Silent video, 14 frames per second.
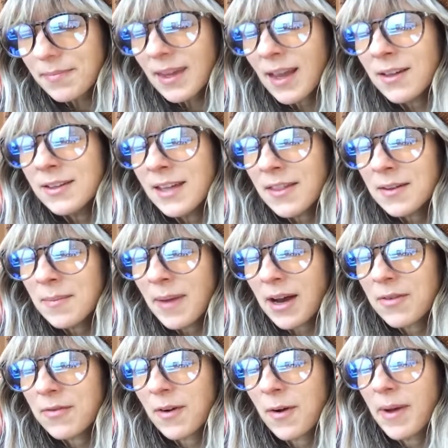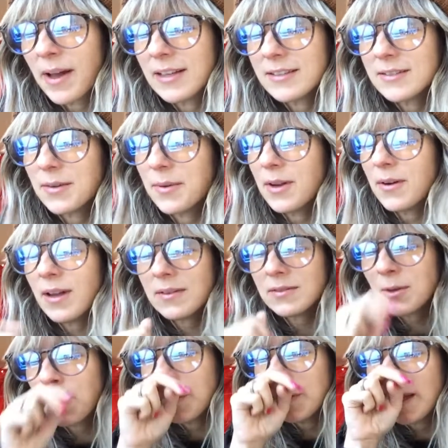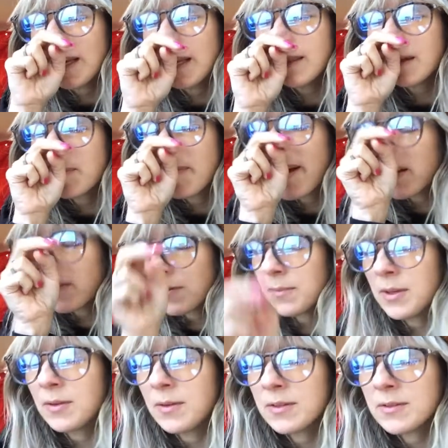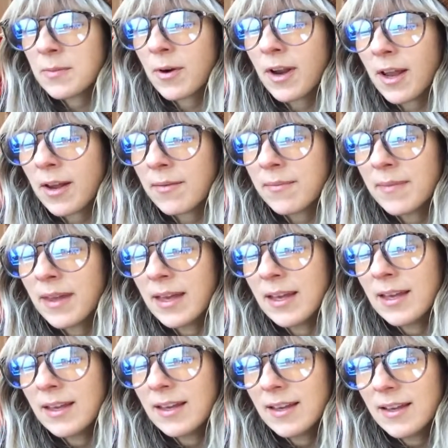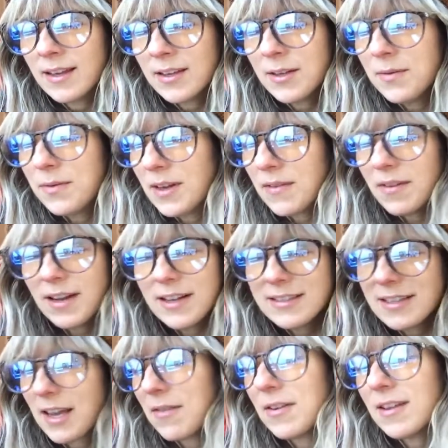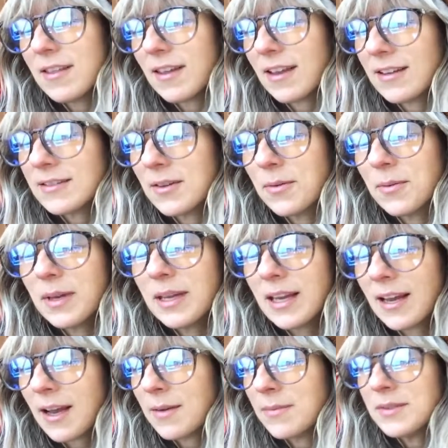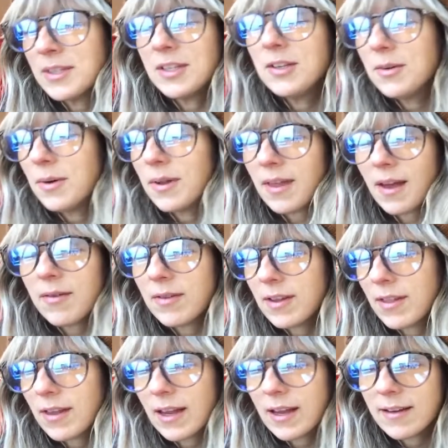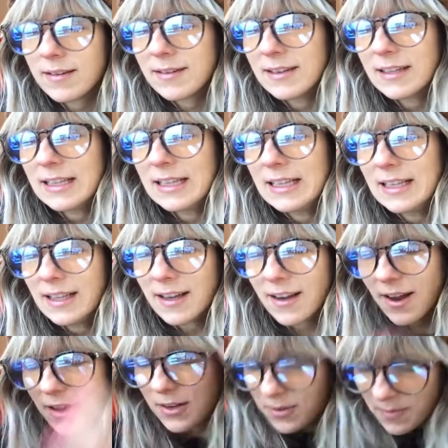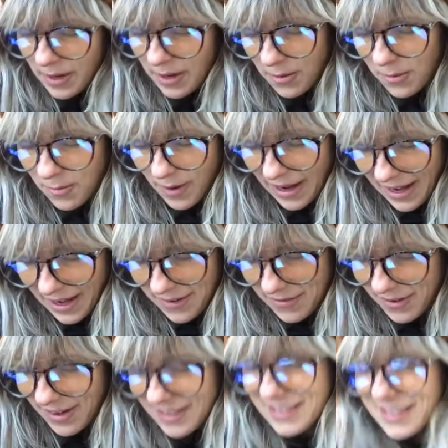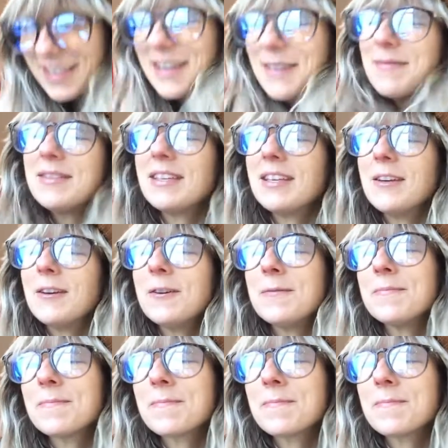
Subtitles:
held nothing back from us, so we don't have to hold anything back from you this morning. You've given us everything so we can come to you with everything. God, you've made a way for us to come to you.